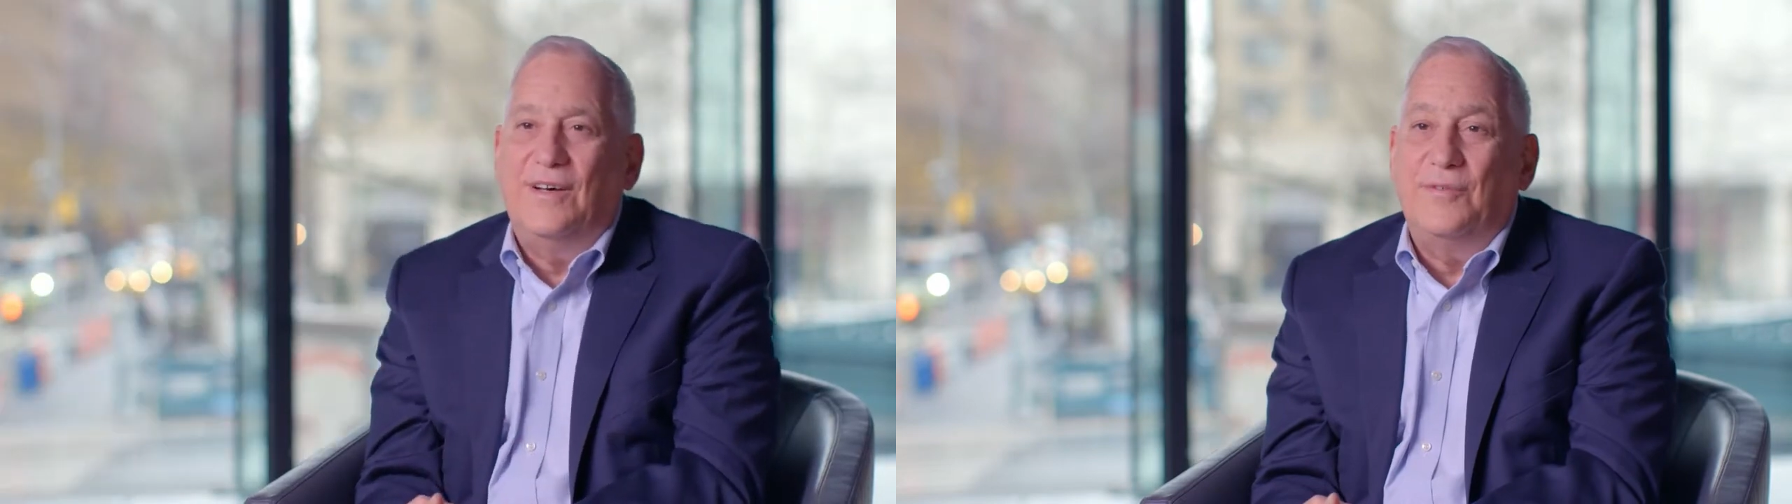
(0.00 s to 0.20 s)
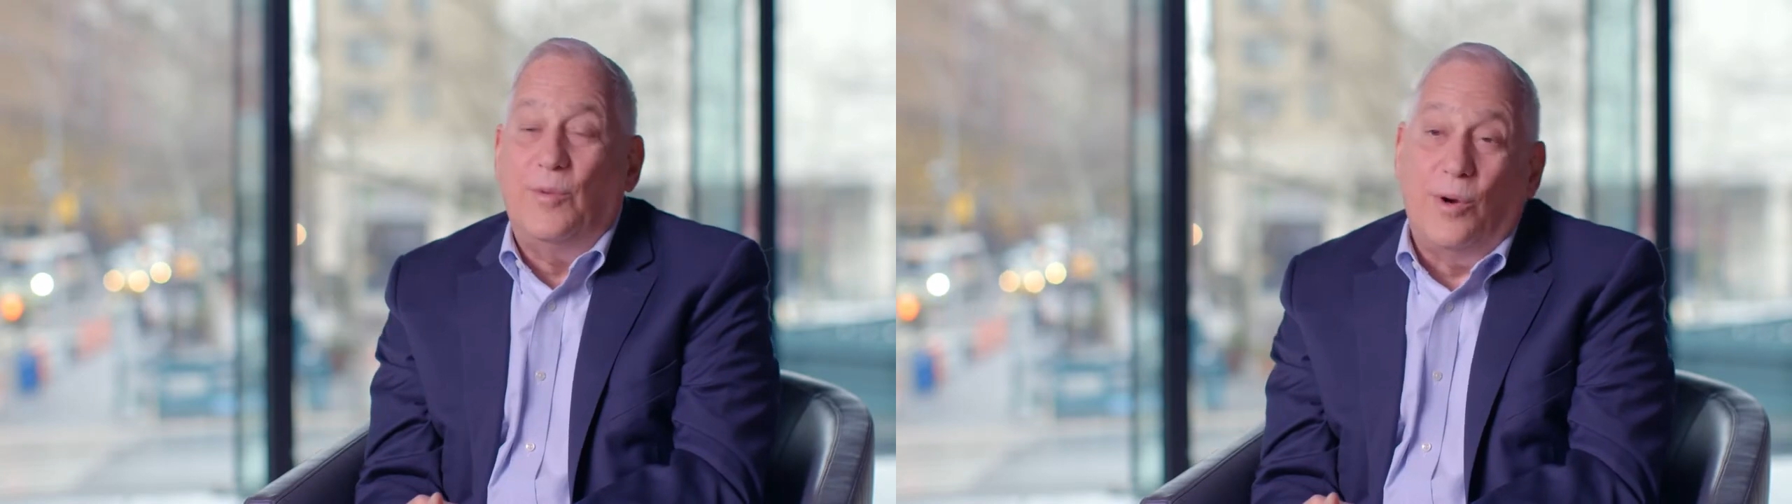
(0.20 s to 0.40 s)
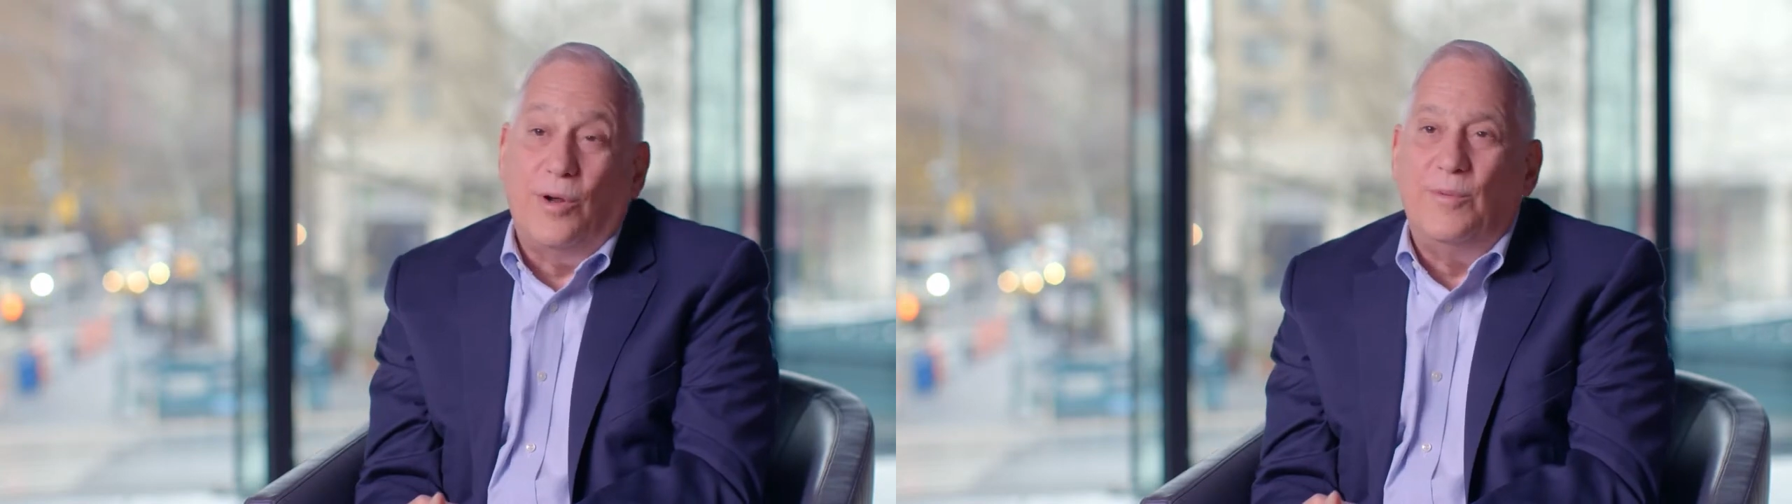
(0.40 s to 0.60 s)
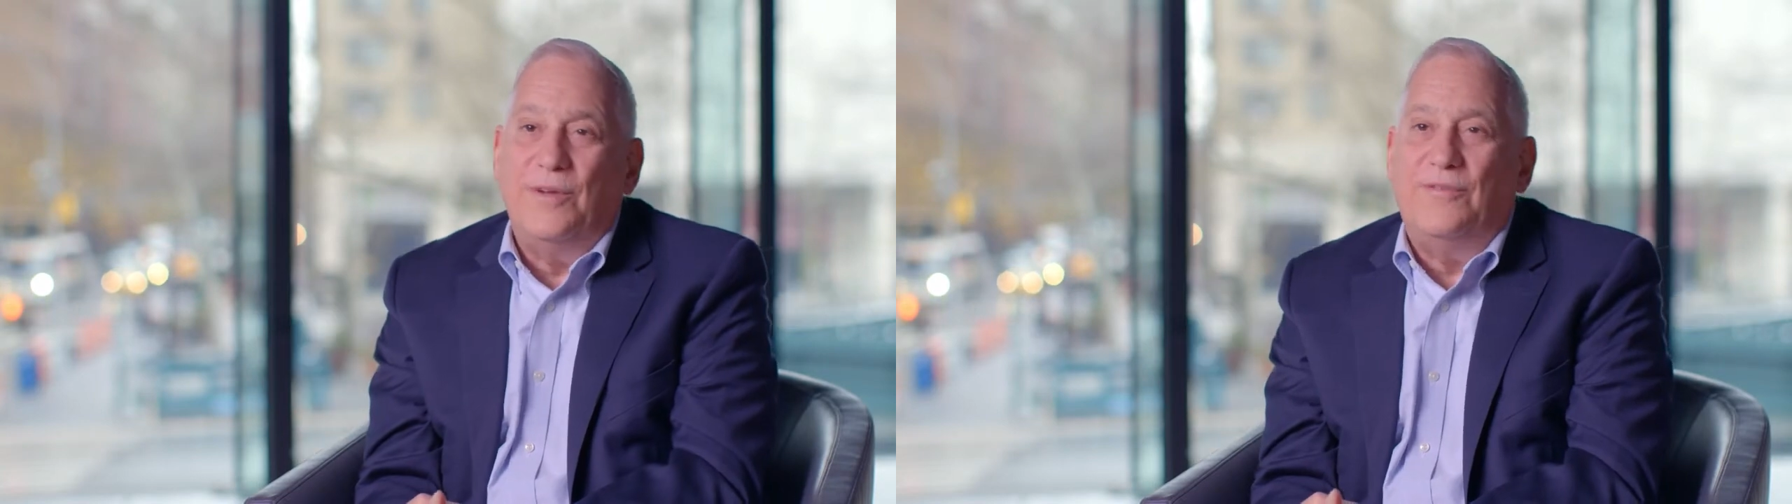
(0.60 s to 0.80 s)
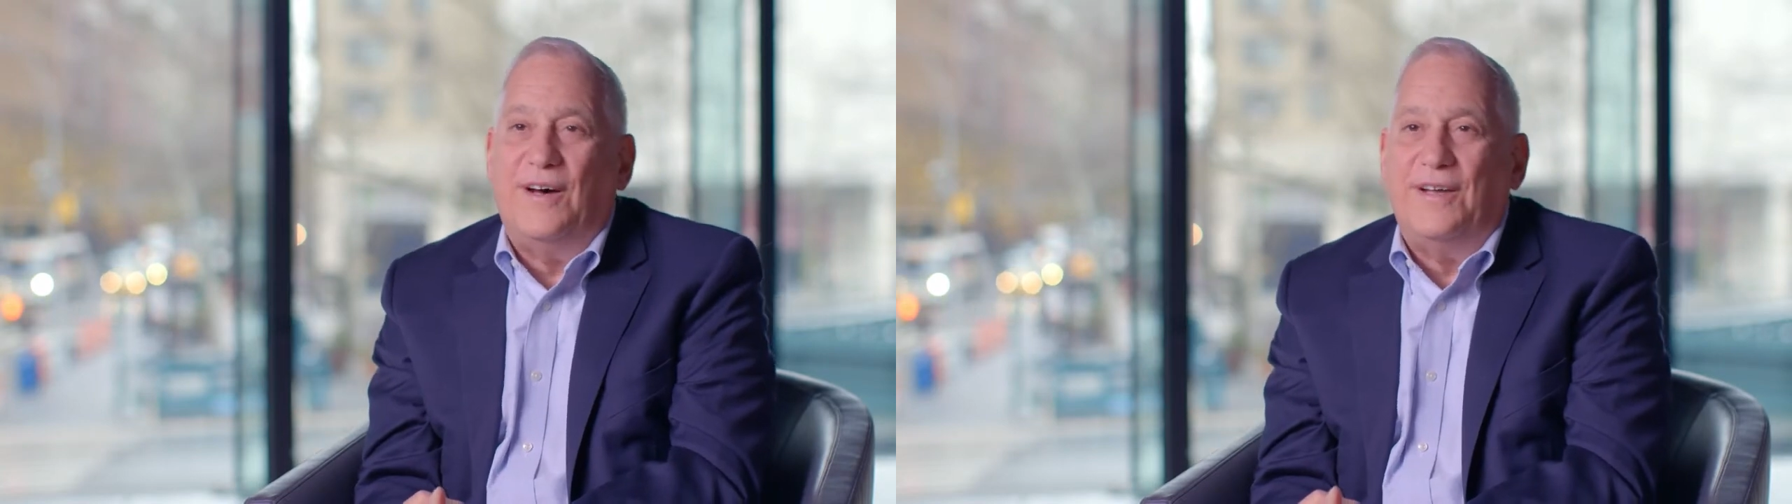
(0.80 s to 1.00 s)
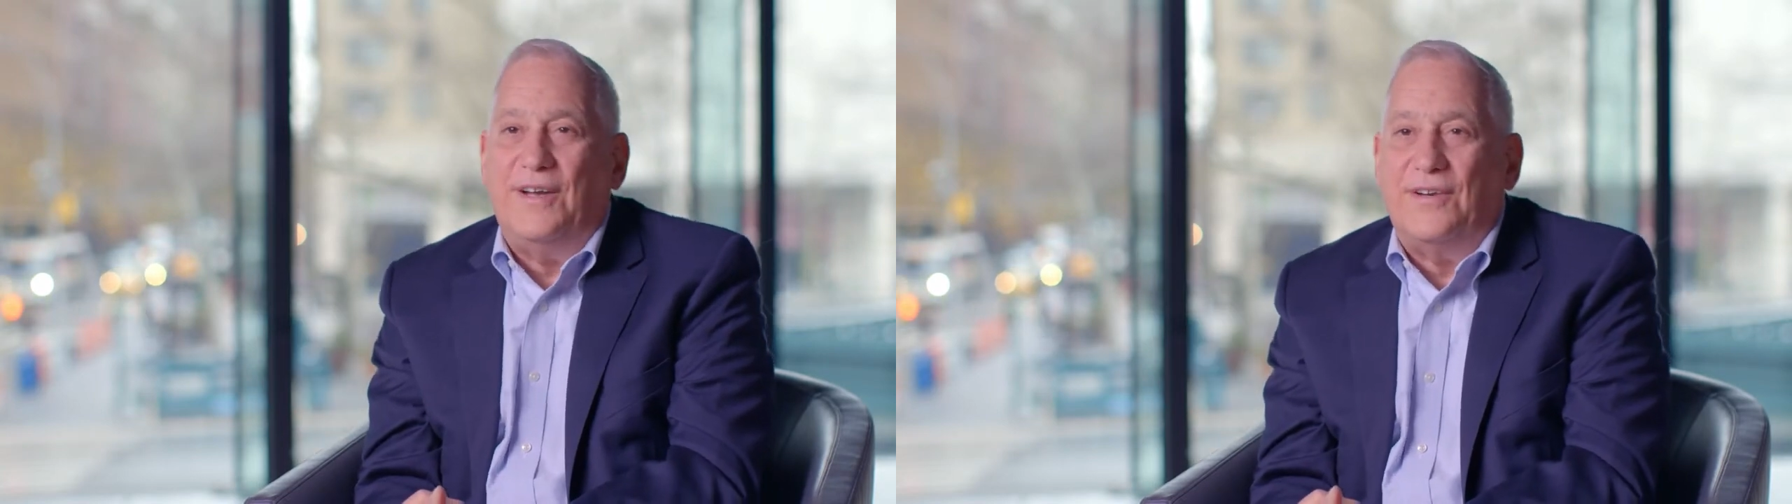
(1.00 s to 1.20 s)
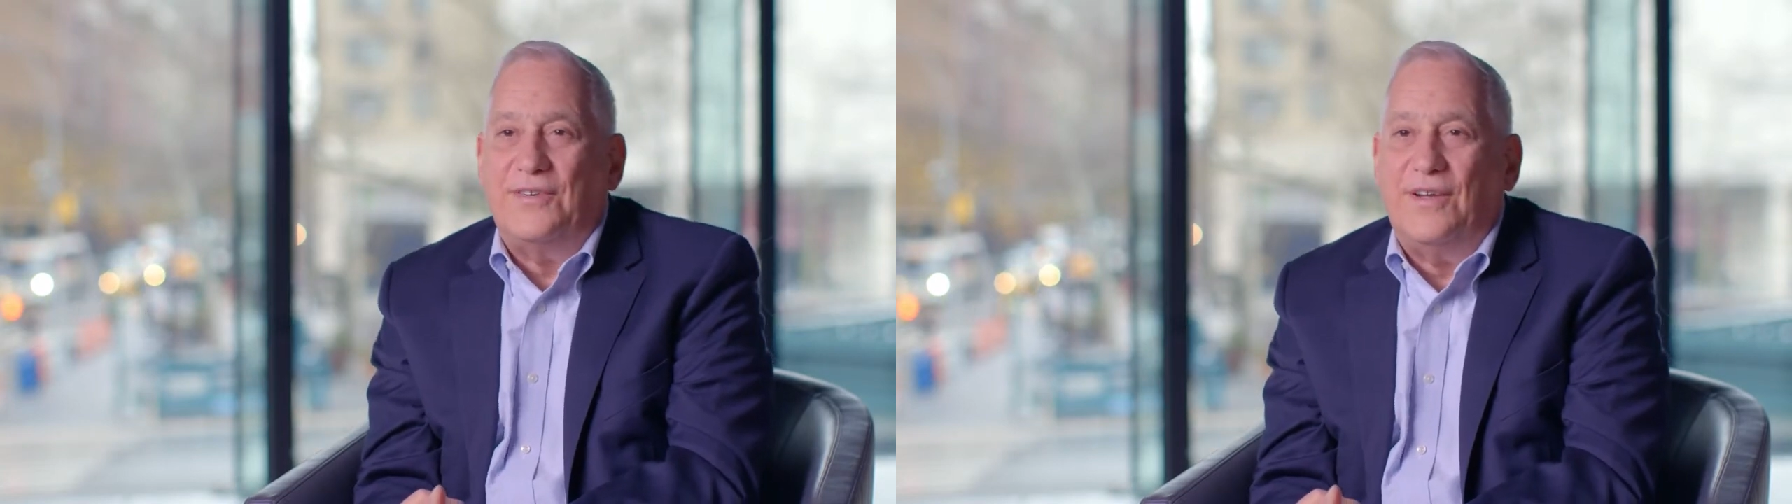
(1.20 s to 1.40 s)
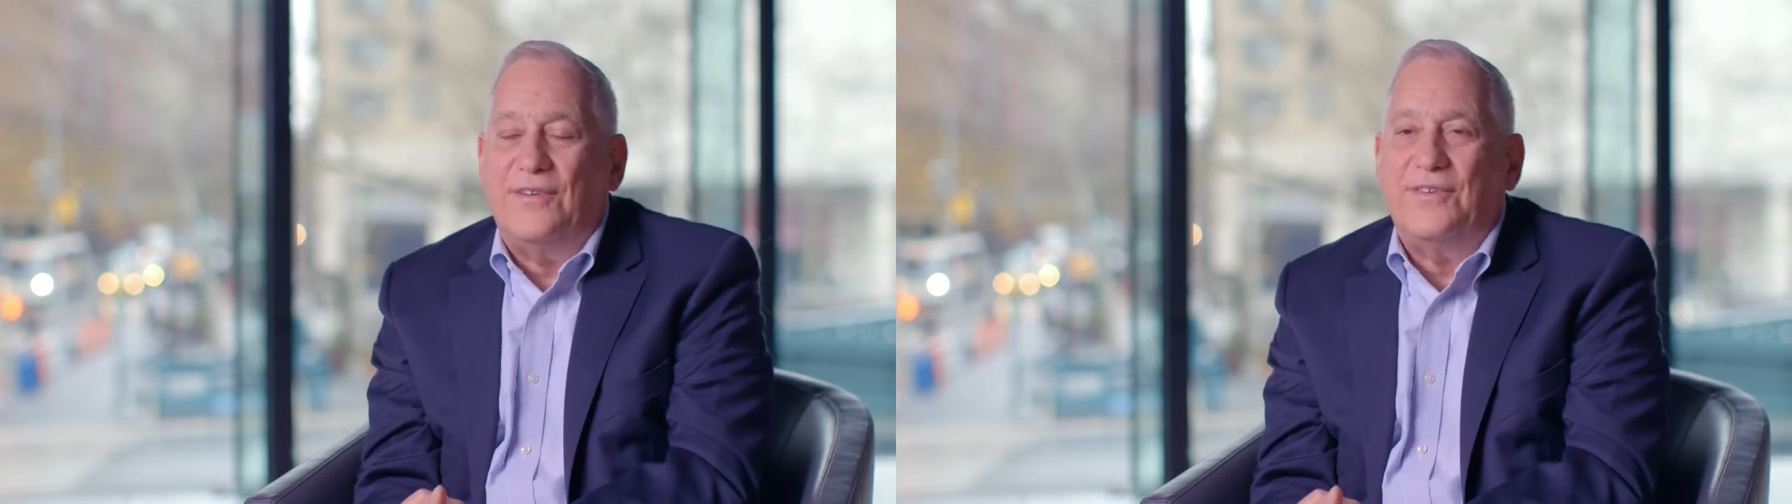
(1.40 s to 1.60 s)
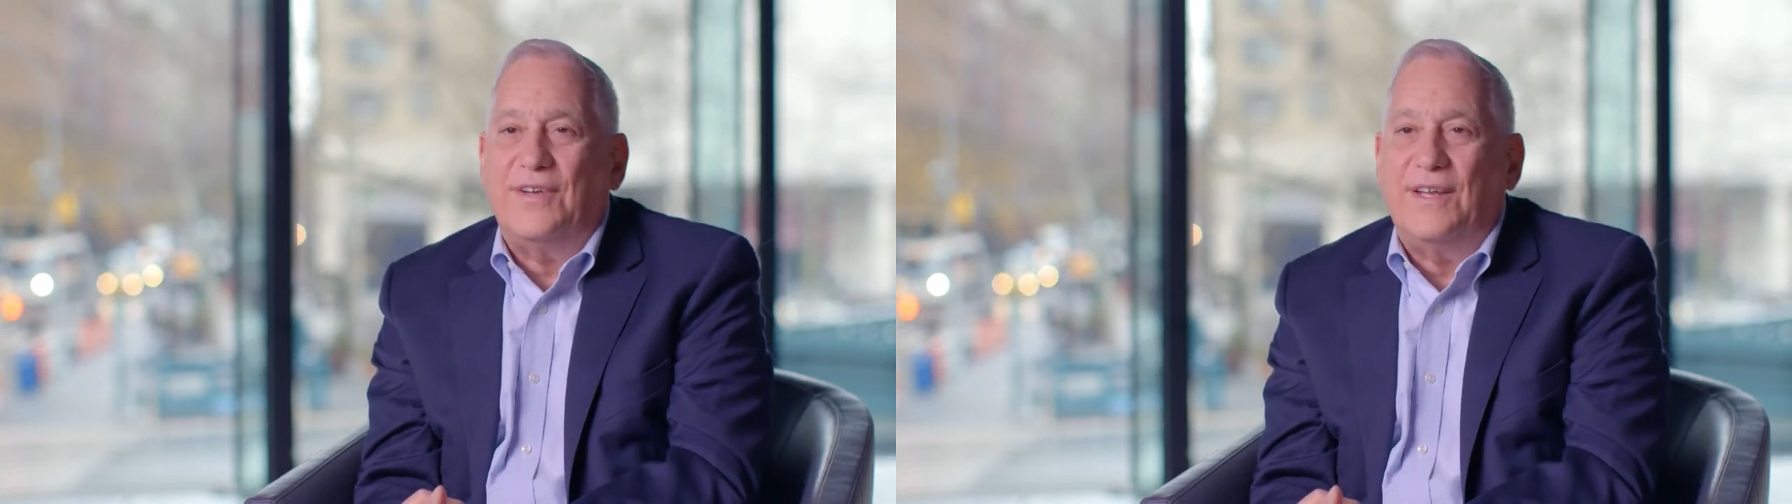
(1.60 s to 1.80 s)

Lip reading: of the world we find ourselves